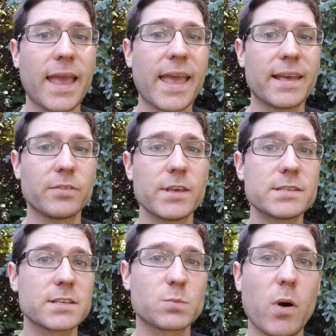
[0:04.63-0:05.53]
and
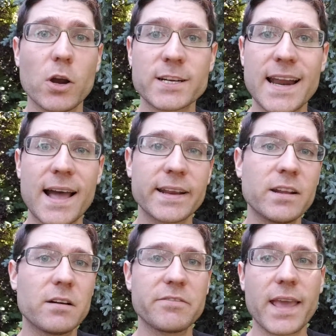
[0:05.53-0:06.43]
this is part 9
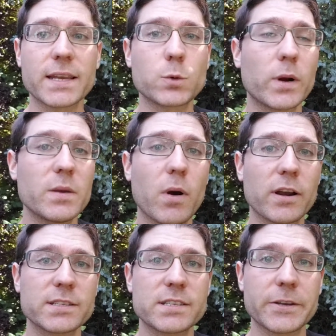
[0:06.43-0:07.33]
of a
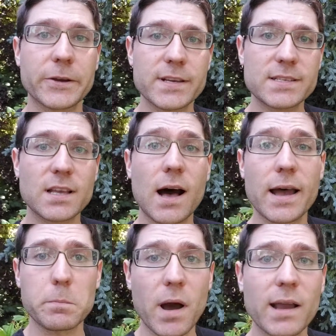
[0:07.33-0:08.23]
20-part series
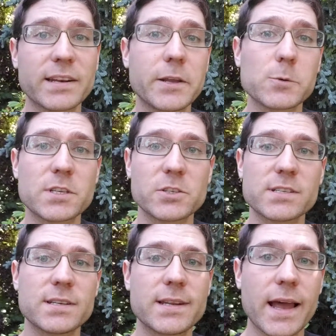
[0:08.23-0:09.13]
on maca
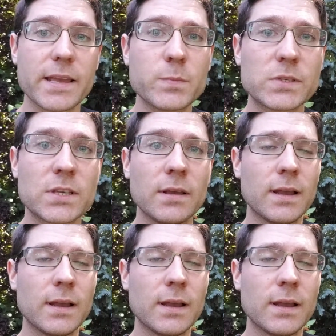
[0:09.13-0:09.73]
dosages and types.